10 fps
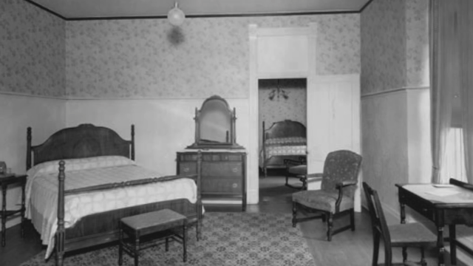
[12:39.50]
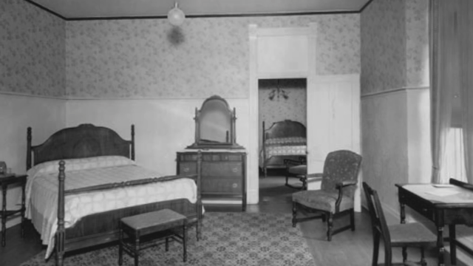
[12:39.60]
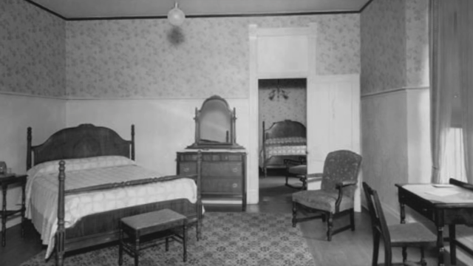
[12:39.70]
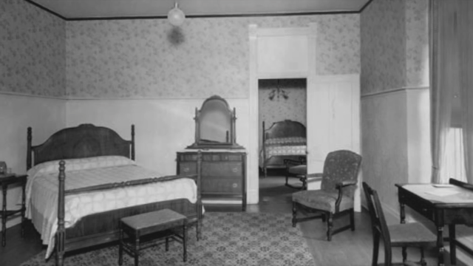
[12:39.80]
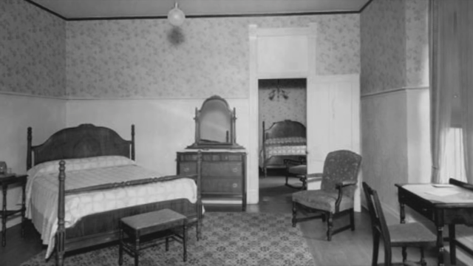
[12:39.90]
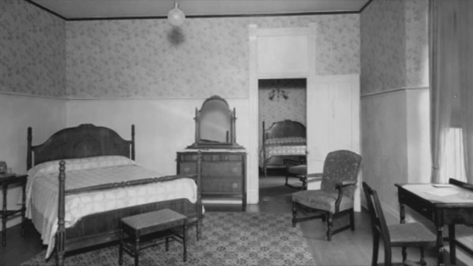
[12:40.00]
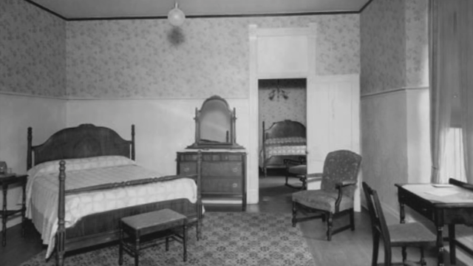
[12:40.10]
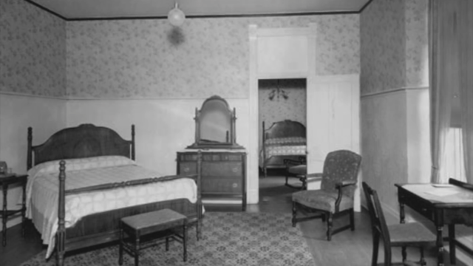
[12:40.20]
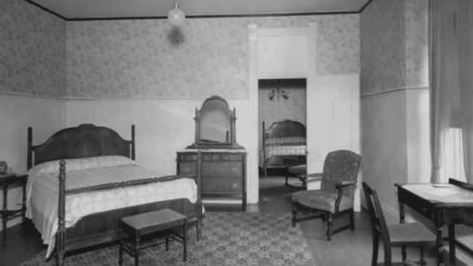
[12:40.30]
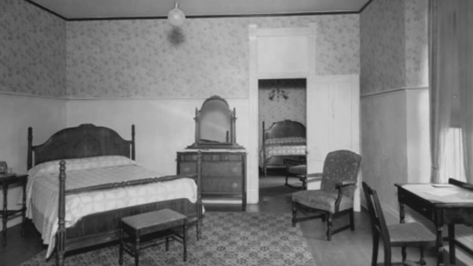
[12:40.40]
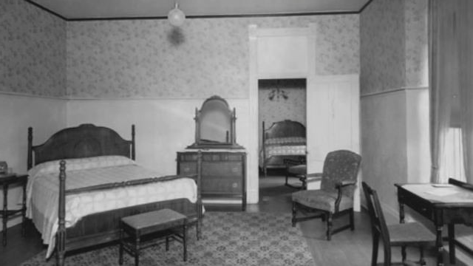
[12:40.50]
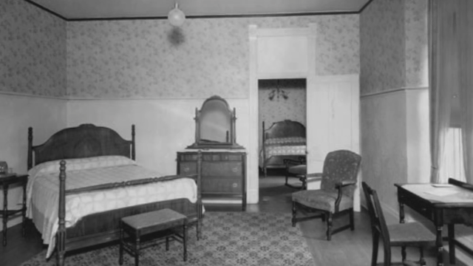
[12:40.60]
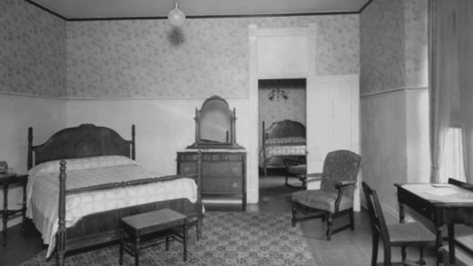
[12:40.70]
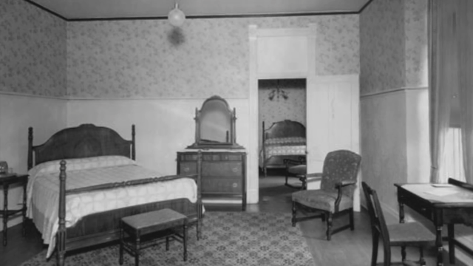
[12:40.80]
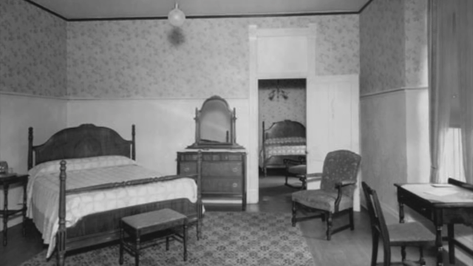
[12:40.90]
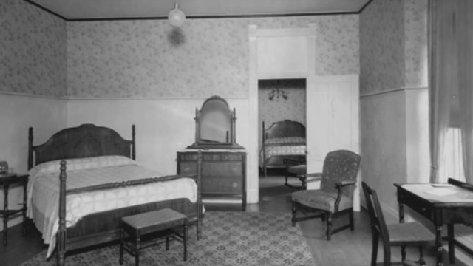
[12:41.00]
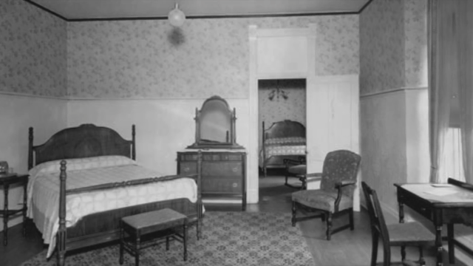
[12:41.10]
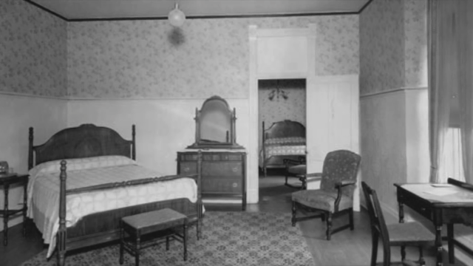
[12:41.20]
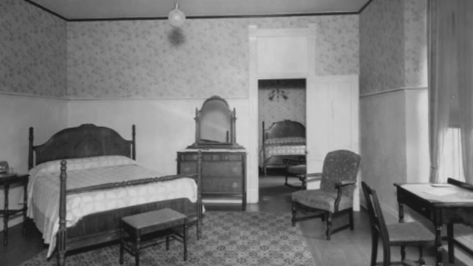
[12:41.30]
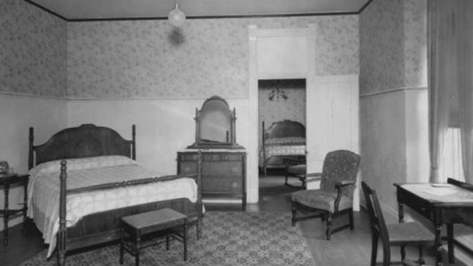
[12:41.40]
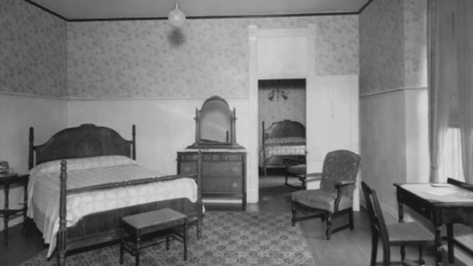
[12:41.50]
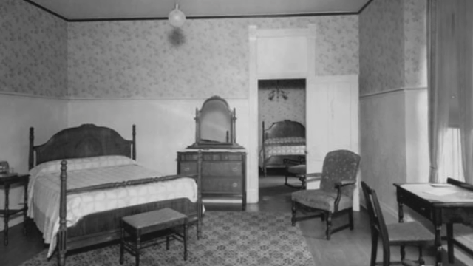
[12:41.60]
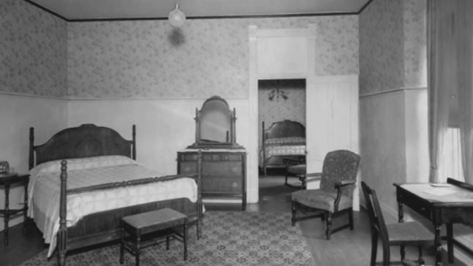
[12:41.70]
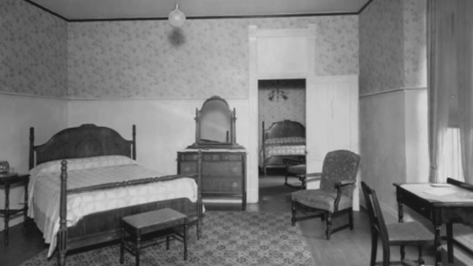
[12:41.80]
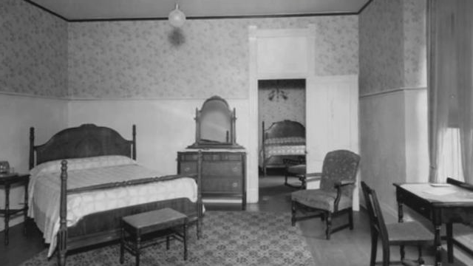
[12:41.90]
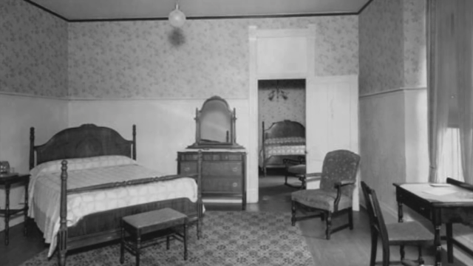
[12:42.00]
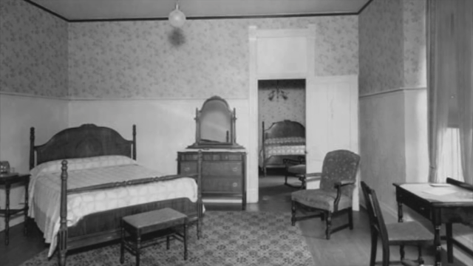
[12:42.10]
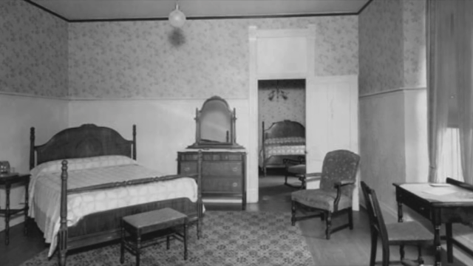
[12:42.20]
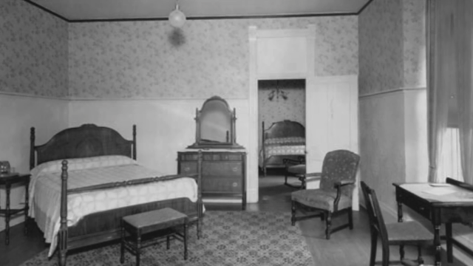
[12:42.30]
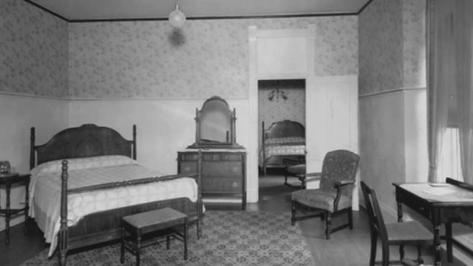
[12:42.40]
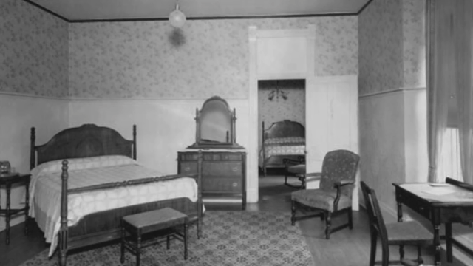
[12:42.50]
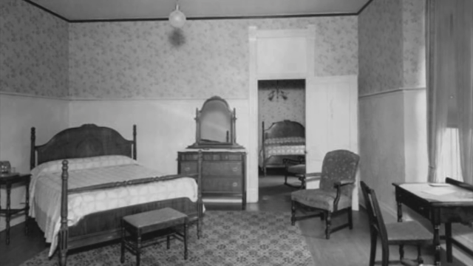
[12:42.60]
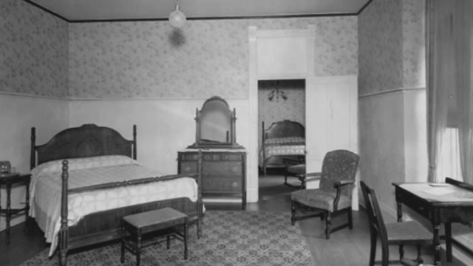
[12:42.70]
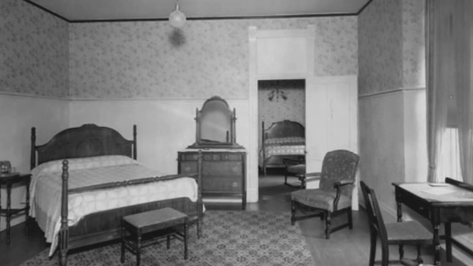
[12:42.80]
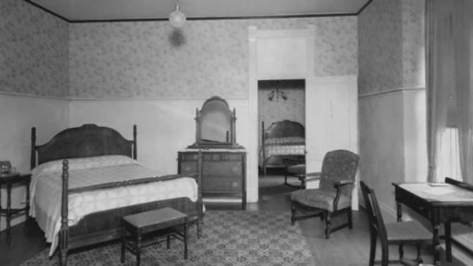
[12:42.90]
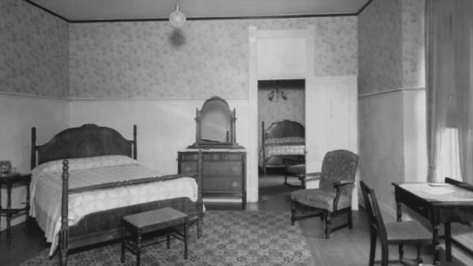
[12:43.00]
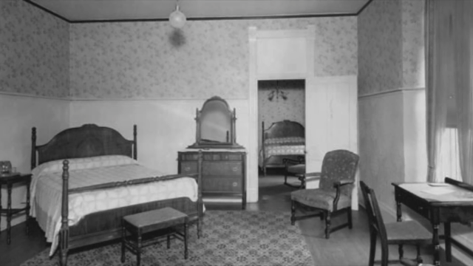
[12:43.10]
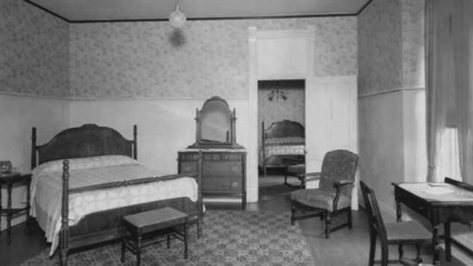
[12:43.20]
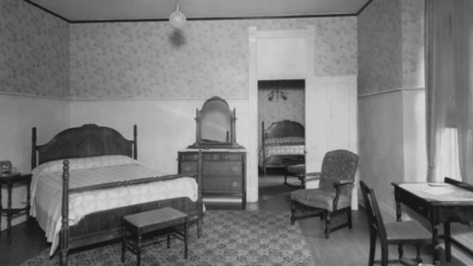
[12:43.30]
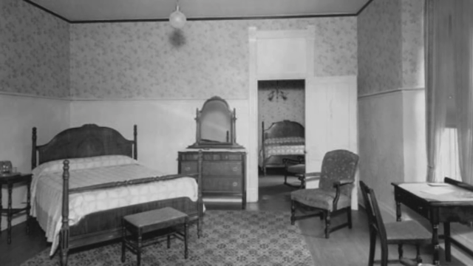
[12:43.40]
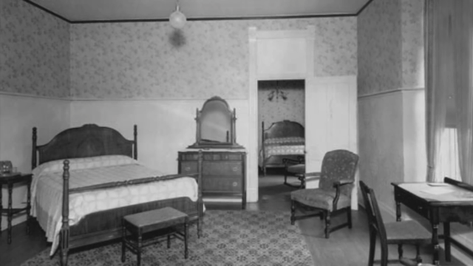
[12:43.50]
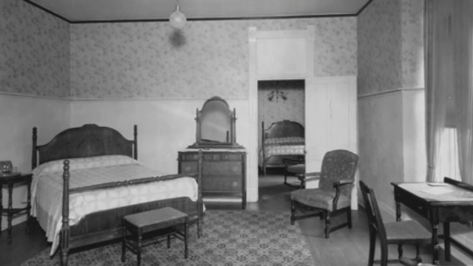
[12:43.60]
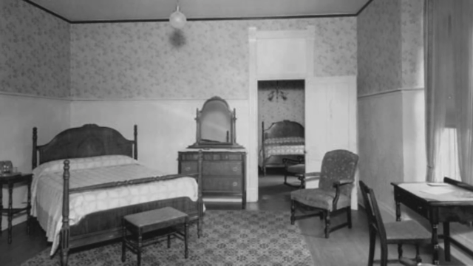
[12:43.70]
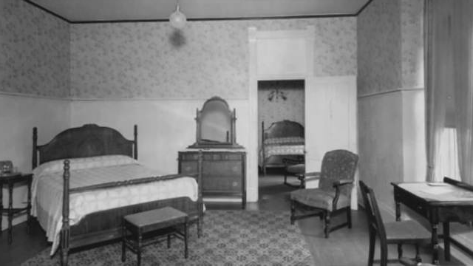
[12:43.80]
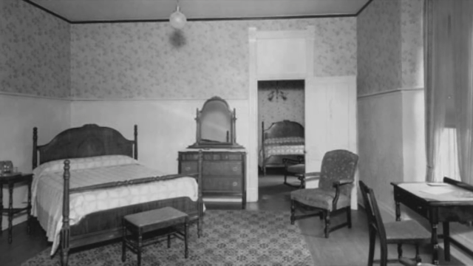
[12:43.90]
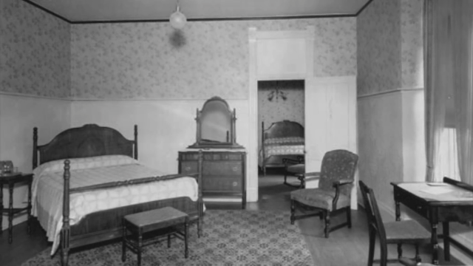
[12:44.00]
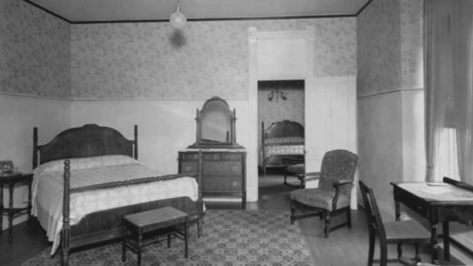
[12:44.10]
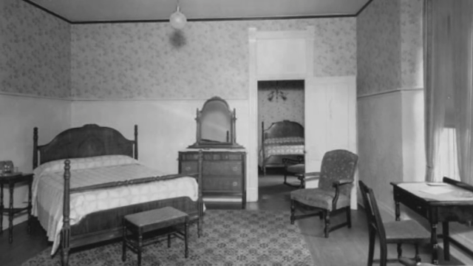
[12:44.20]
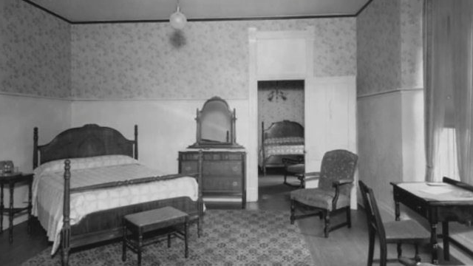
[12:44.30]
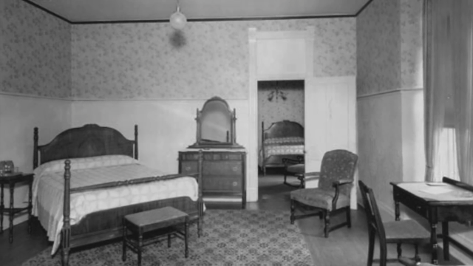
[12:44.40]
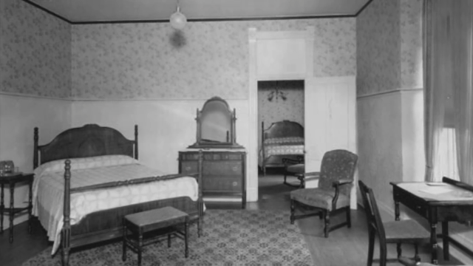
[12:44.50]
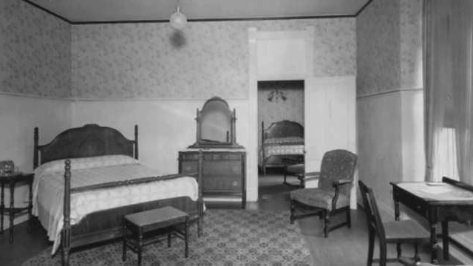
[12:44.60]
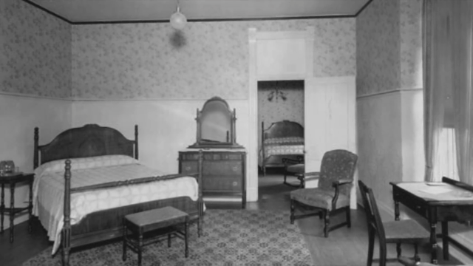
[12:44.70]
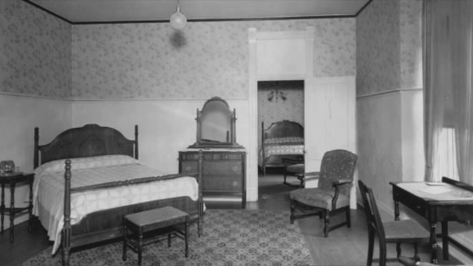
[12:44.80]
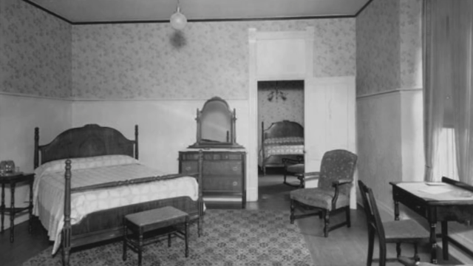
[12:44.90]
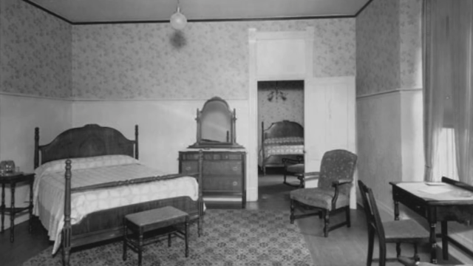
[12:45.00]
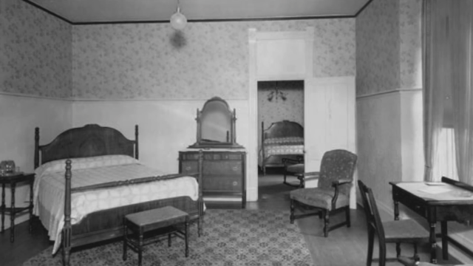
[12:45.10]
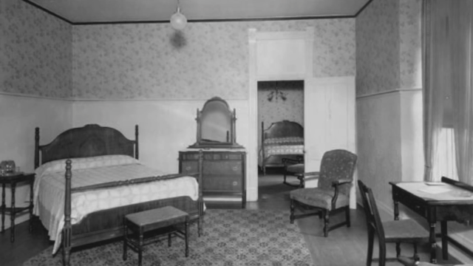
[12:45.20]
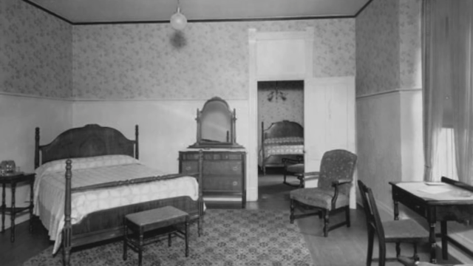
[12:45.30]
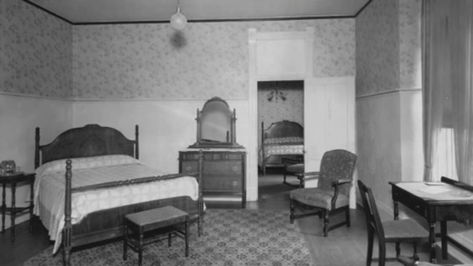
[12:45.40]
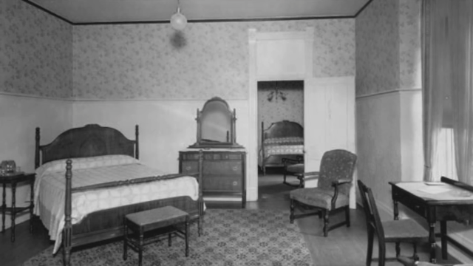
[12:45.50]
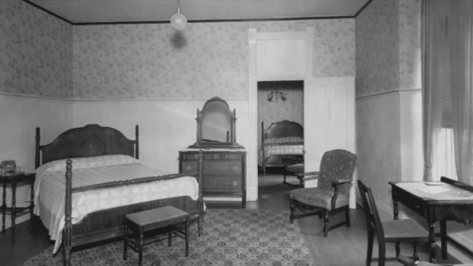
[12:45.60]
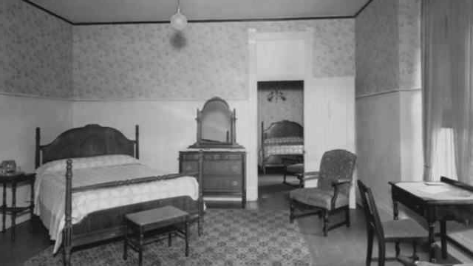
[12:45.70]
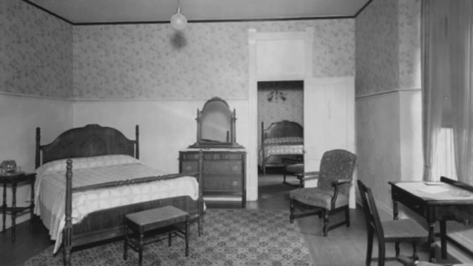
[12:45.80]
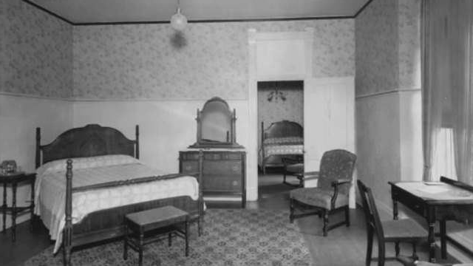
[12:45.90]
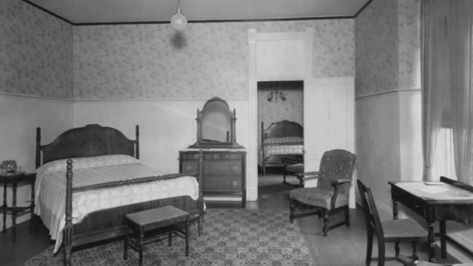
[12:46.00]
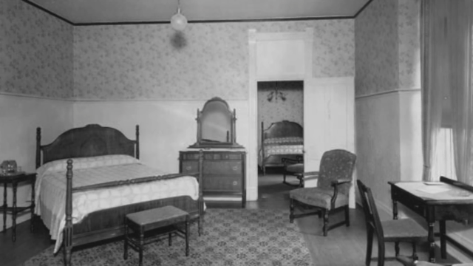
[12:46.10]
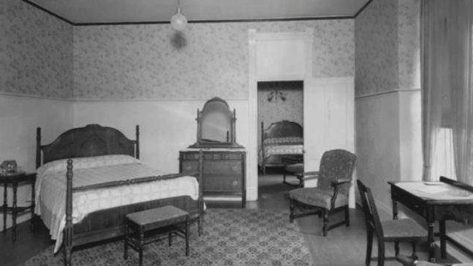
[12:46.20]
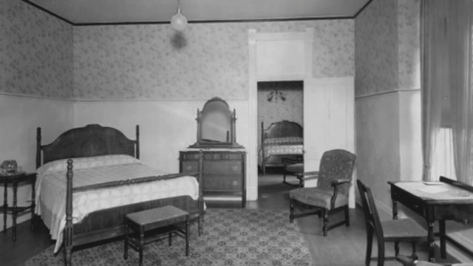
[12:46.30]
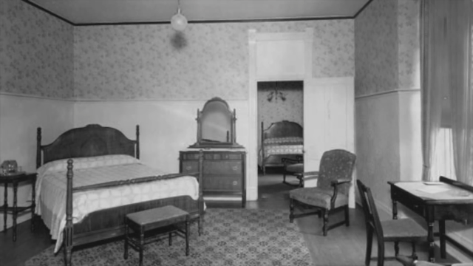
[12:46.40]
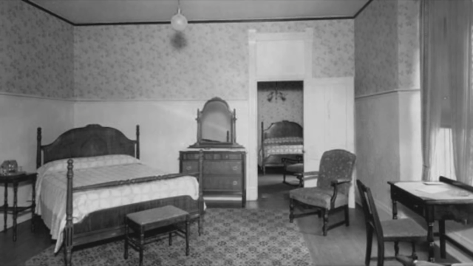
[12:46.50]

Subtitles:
No face is visible, so there are no lips to read.